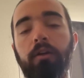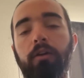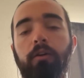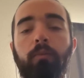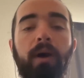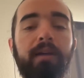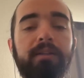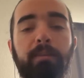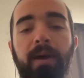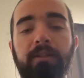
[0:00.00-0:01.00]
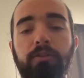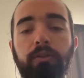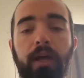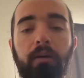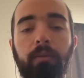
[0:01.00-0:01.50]
Or why is the pencil
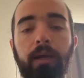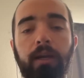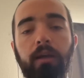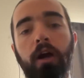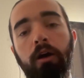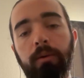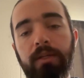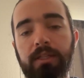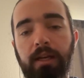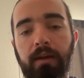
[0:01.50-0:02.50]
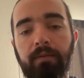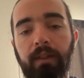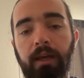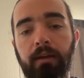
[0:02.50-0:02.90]
not writing? Oh, it doesn't have lead.